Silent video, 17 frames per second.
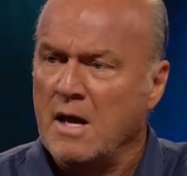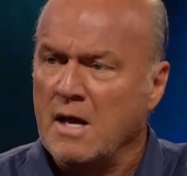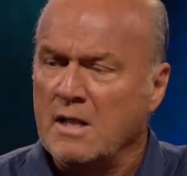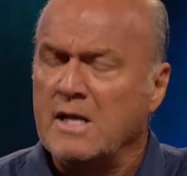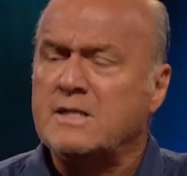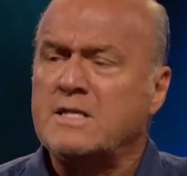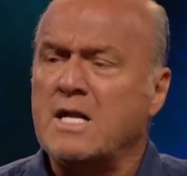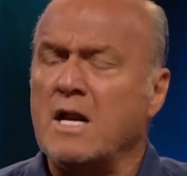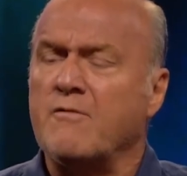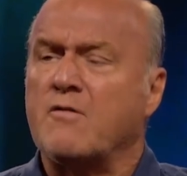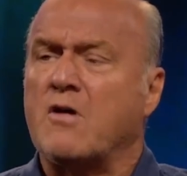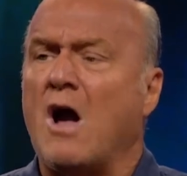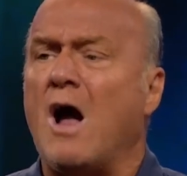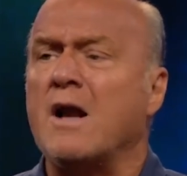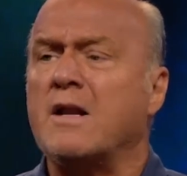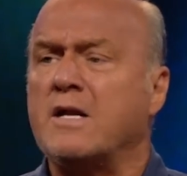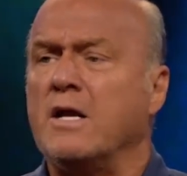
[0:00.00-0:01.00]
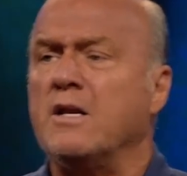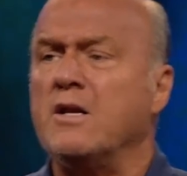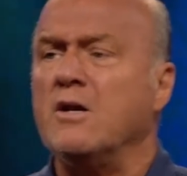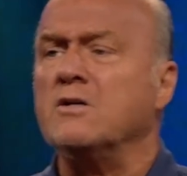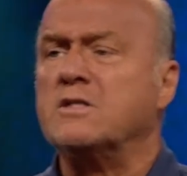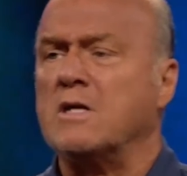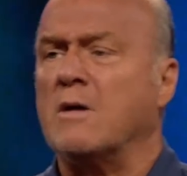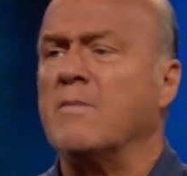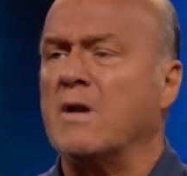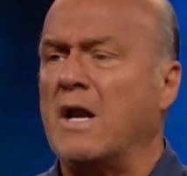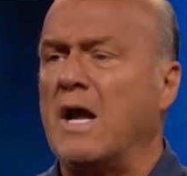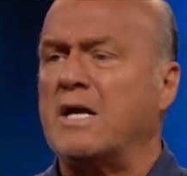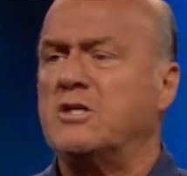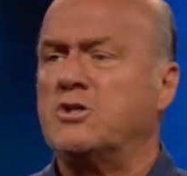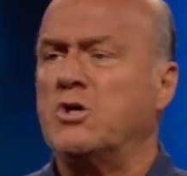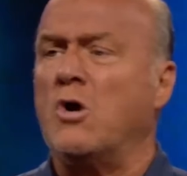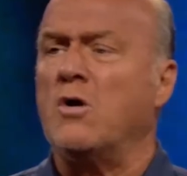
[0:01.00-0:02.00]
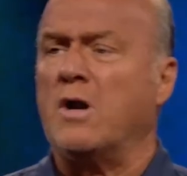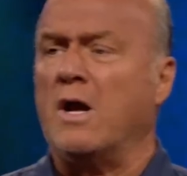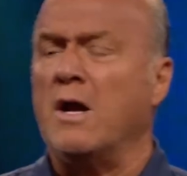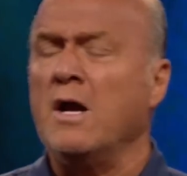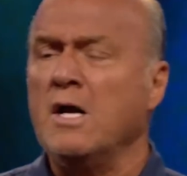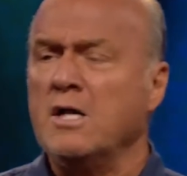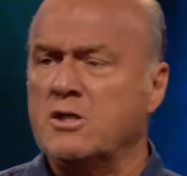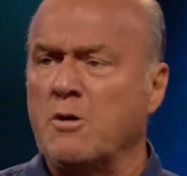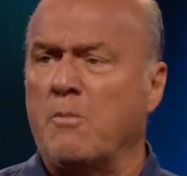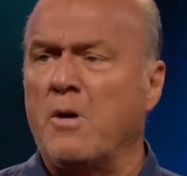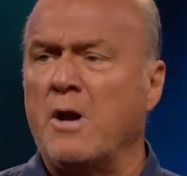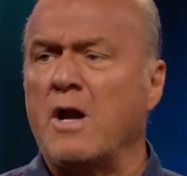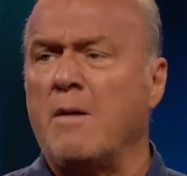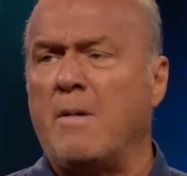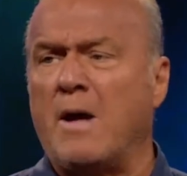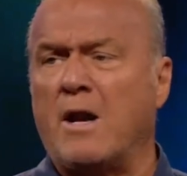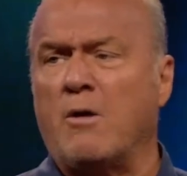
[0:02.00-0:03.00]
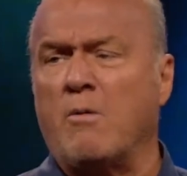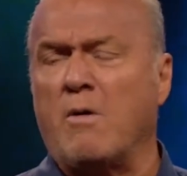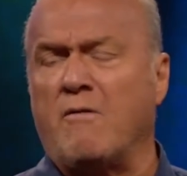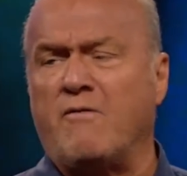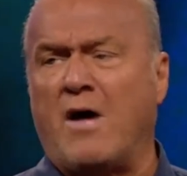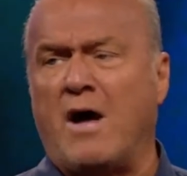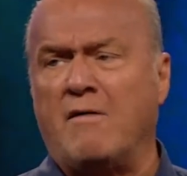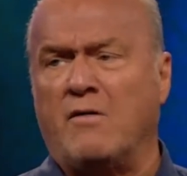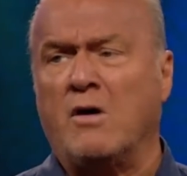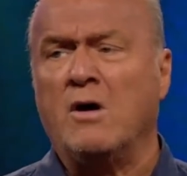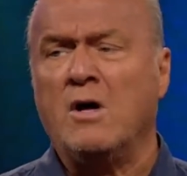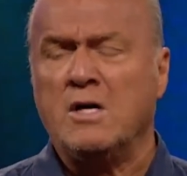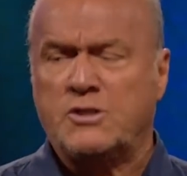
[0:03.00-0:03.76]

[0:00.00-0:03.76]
Listen, if God could use someone like Jonah to bring about a revival,